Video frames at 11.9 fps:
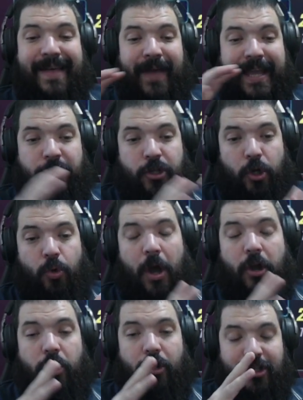They do
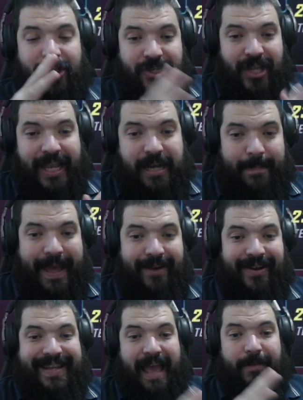an insane amount
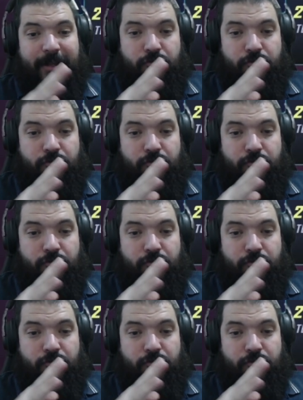of damage